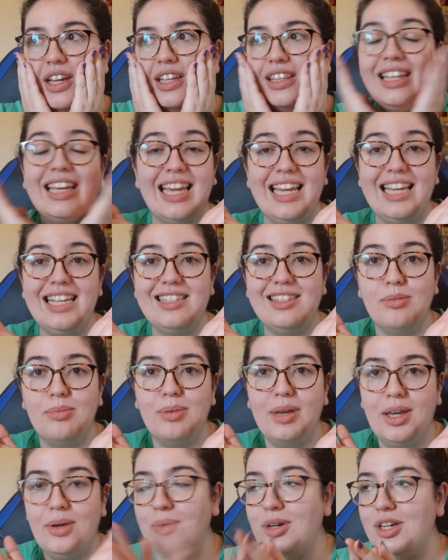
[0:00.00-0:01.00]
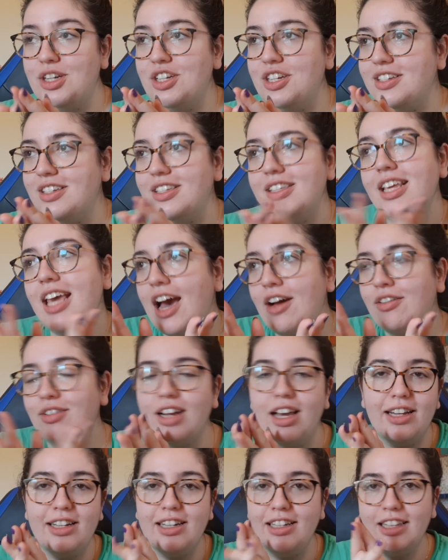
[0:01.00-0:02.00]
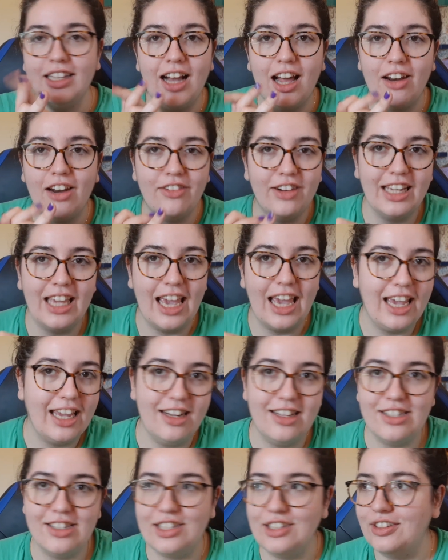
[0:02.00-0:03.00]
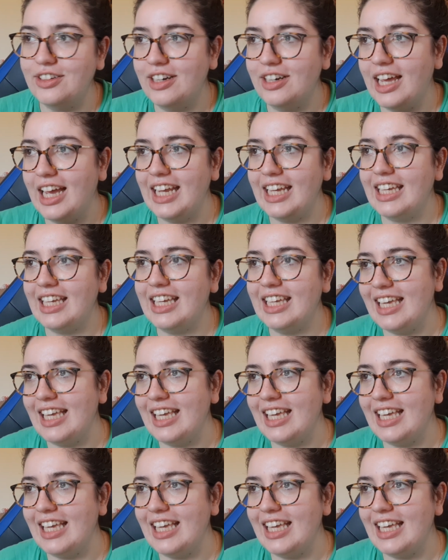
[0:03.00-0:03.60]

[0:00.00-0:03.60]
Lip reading: the easy bit, which is the outline and the colouring in, is all like,